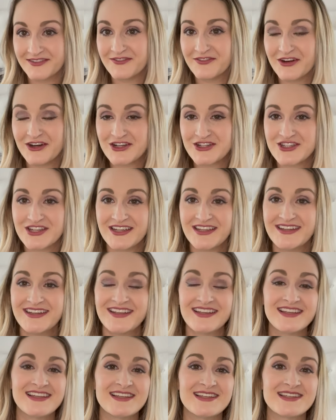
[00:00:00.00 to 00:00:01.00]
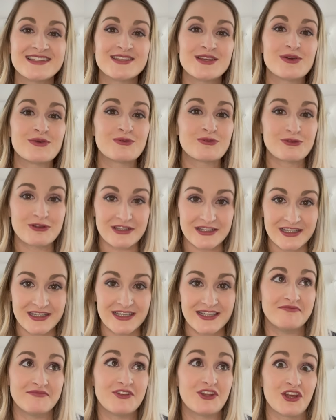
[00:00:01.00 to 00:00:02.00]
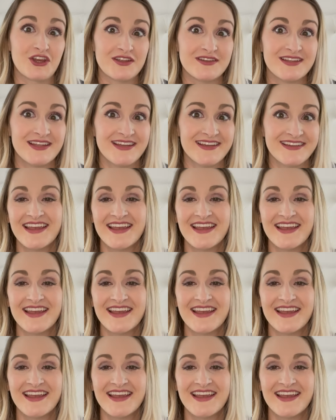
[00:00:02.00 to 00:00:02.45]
version is really good.